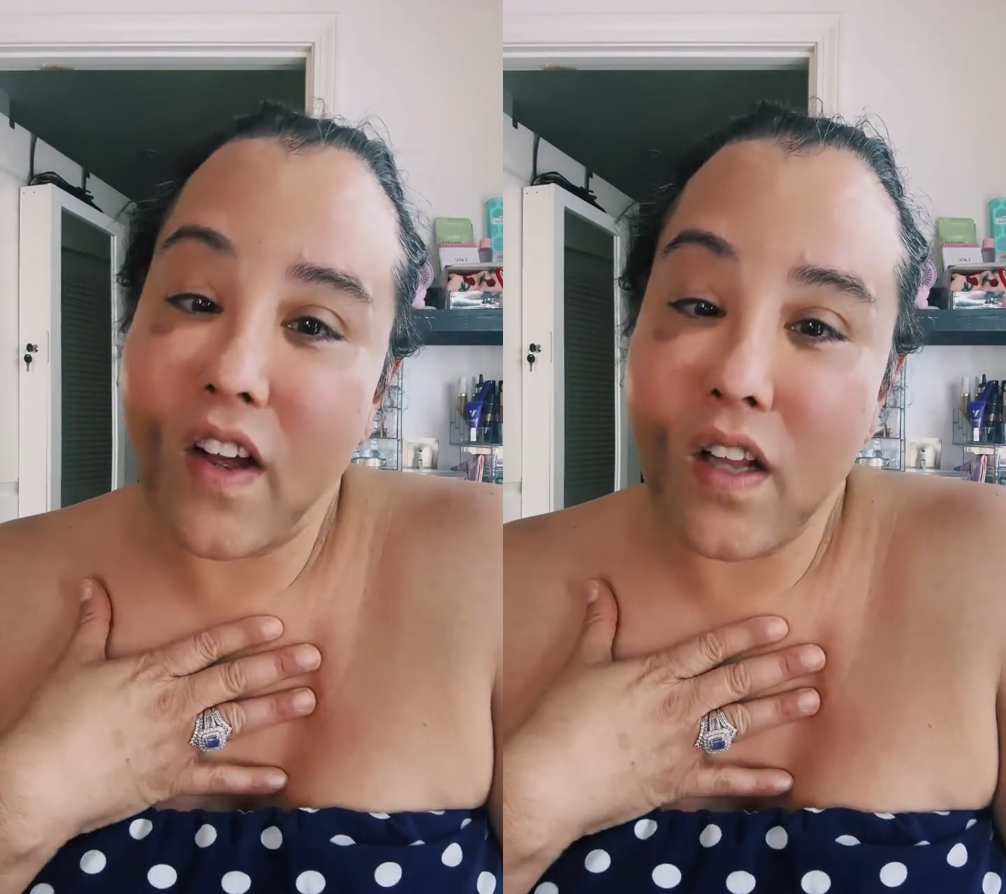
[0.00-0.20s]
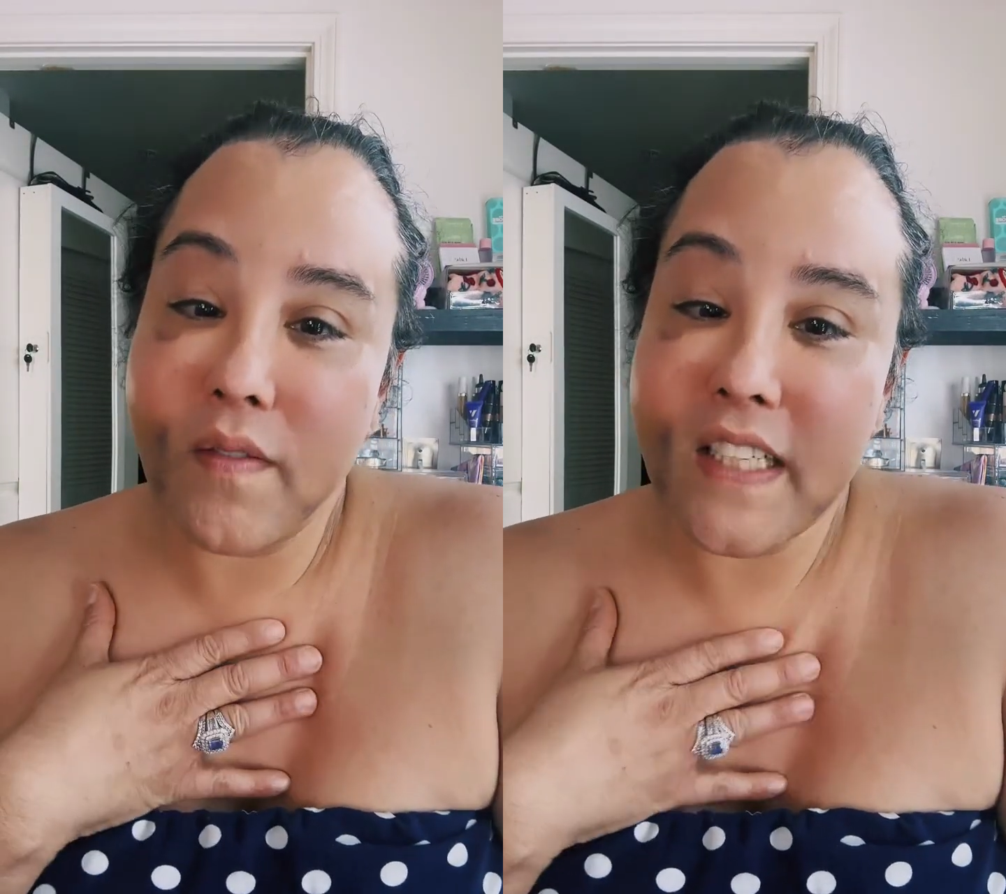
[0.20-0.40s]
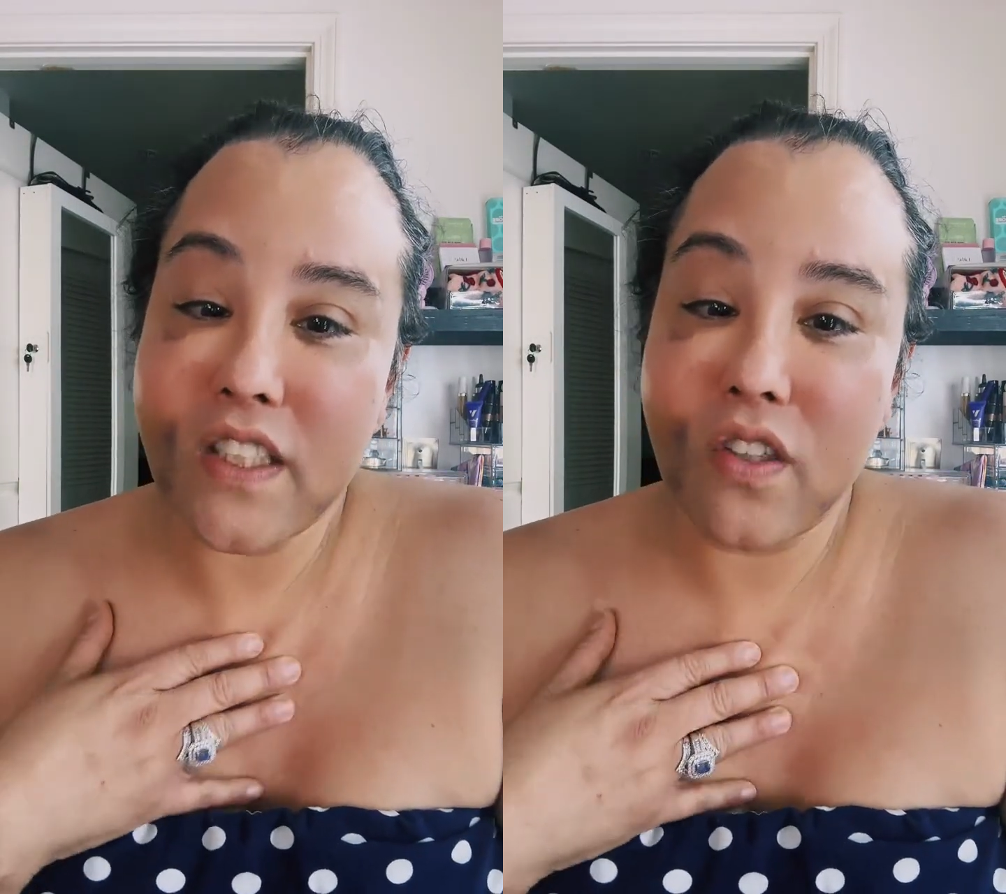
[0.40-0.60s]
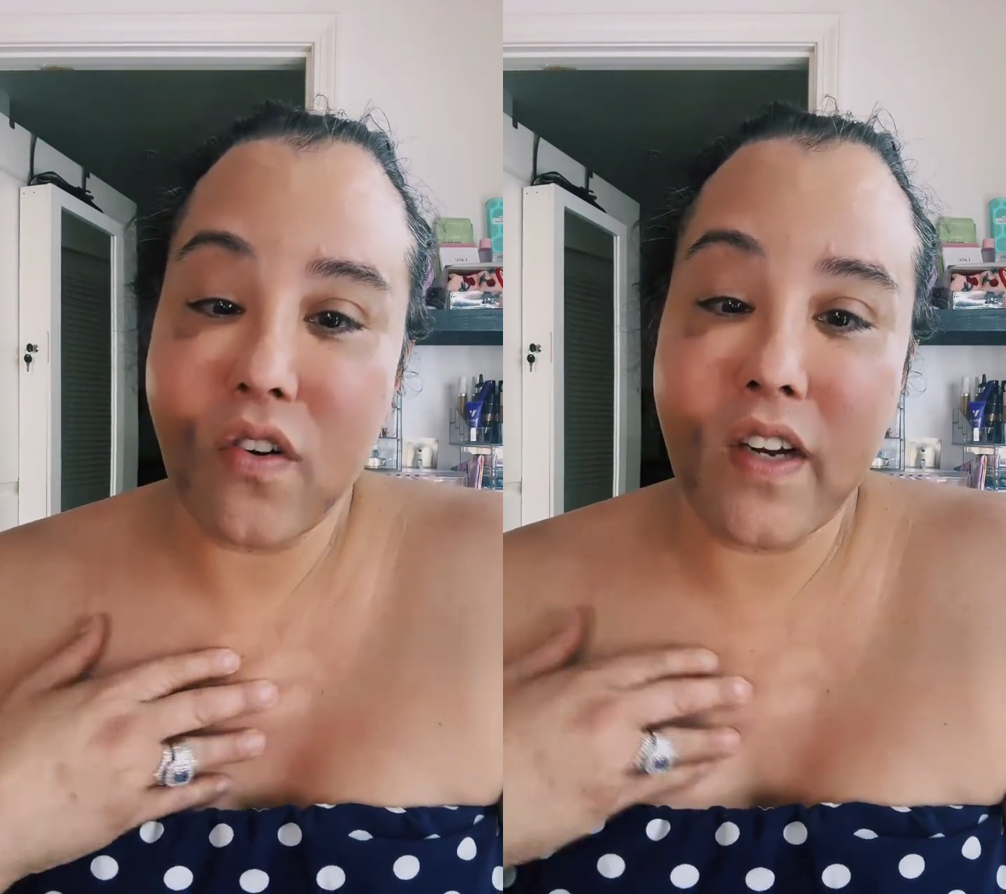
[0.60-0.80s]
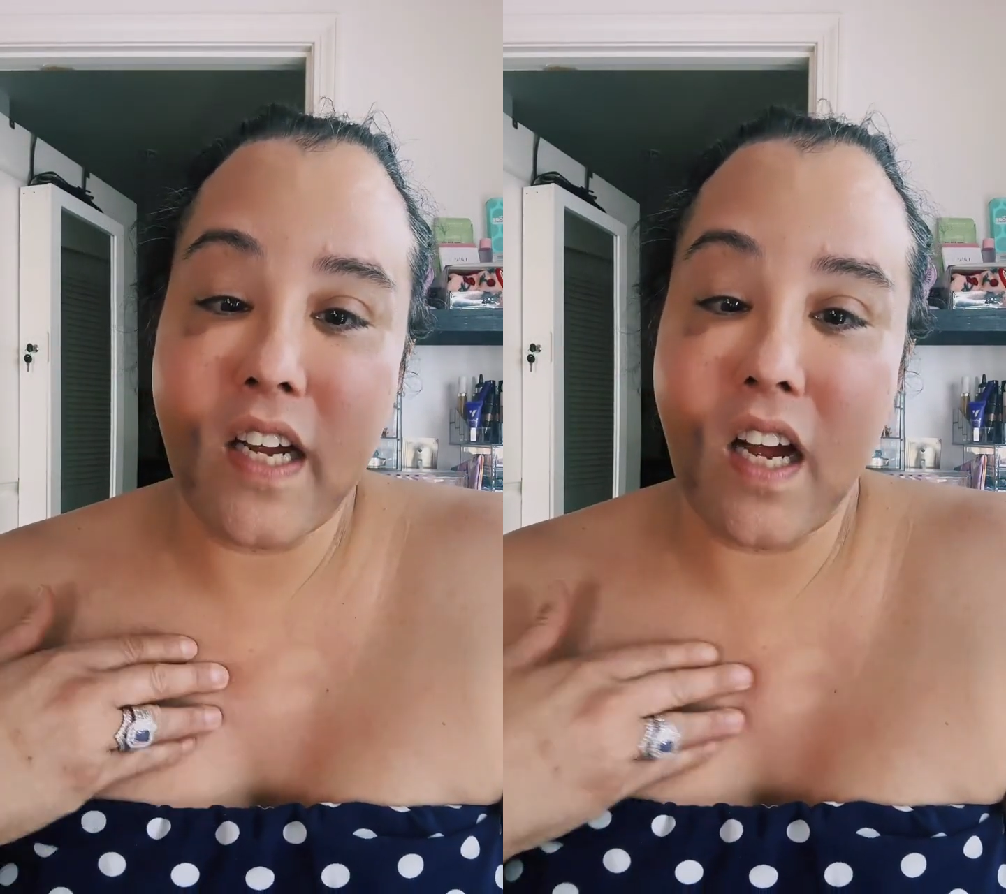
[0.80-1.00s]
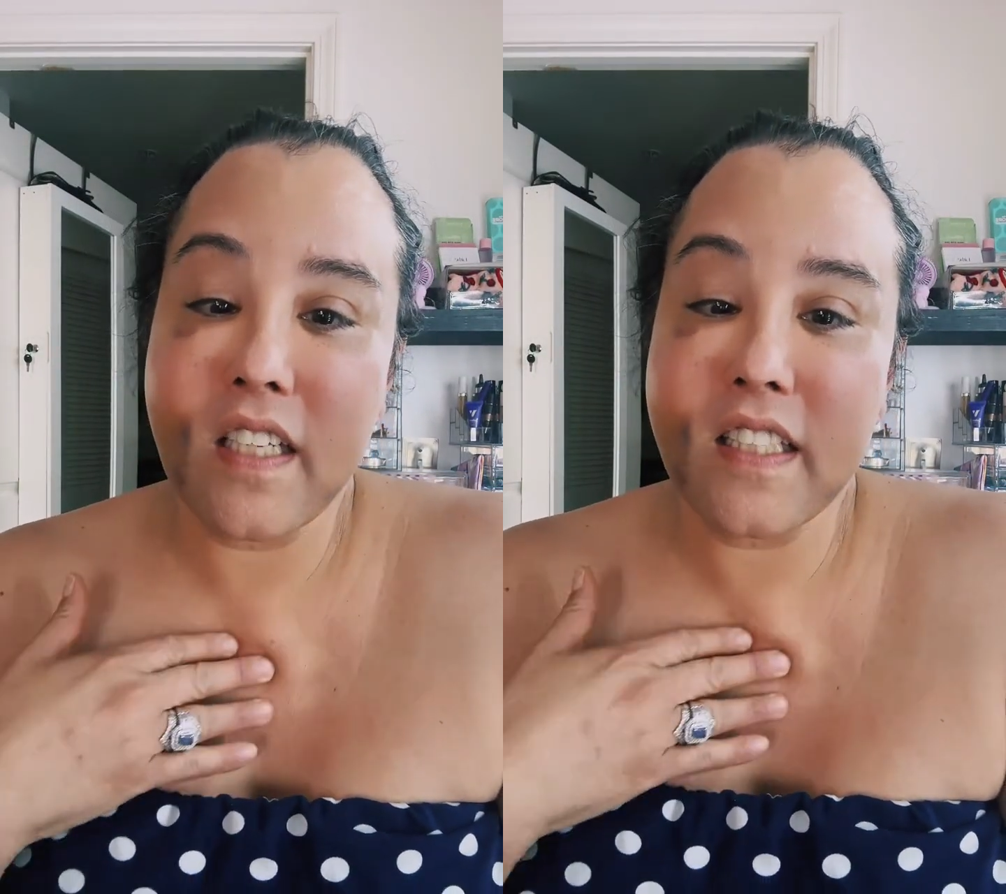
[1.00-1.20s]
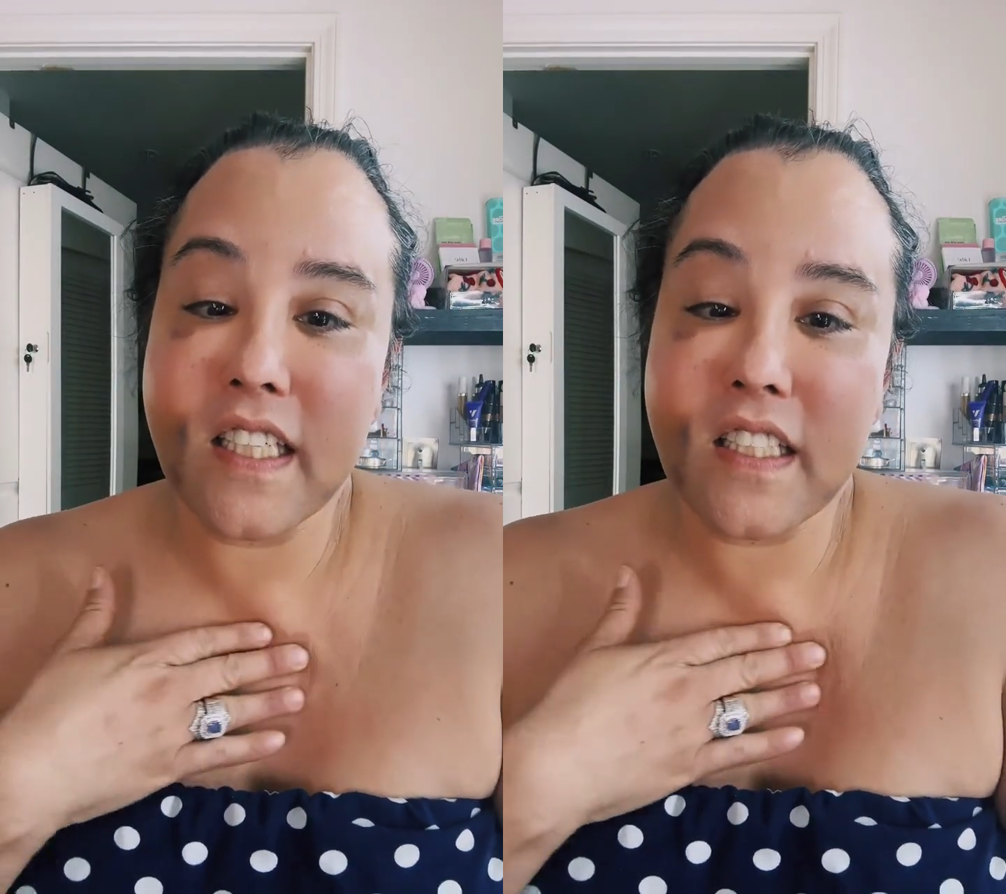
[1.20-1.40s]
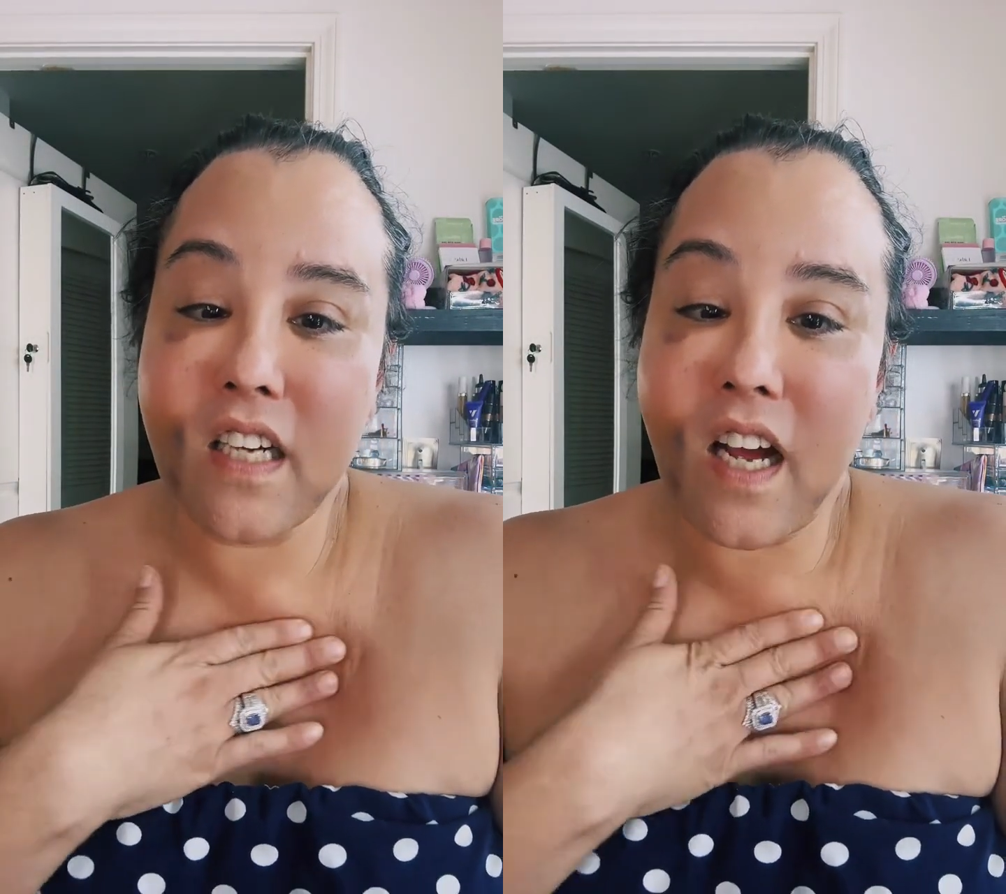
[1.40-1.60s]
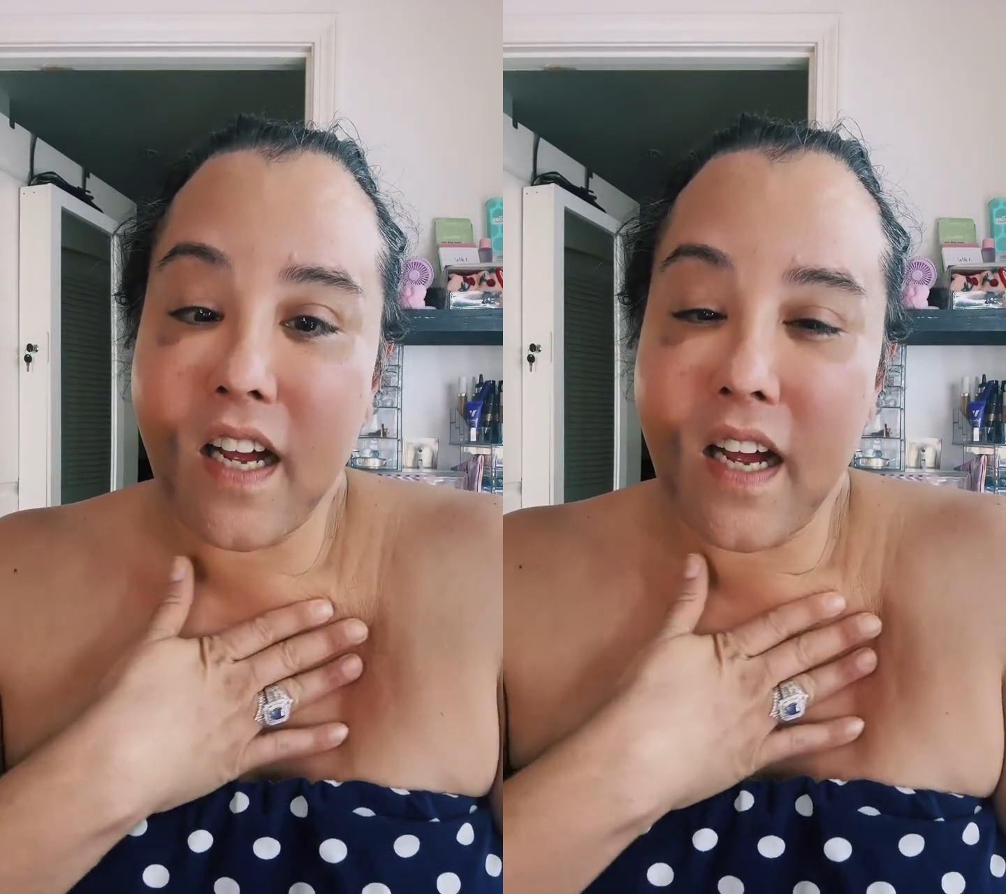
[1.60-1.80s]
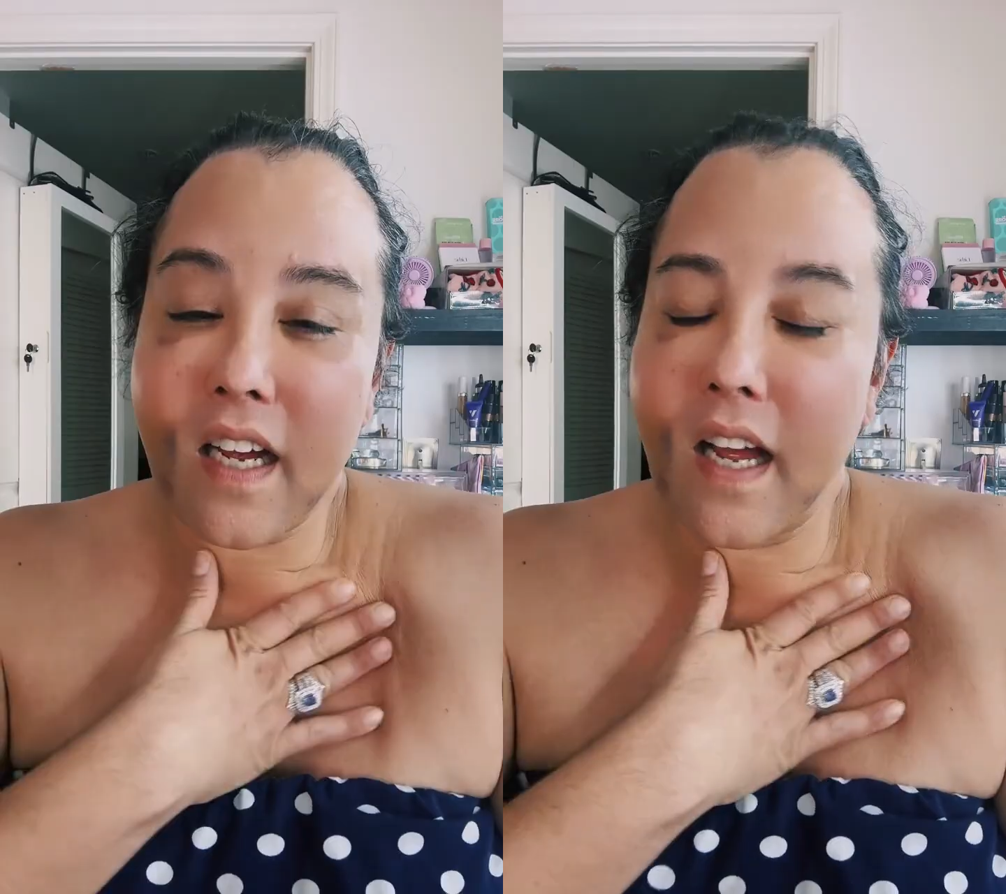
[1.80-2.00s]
follow my story on TikTok.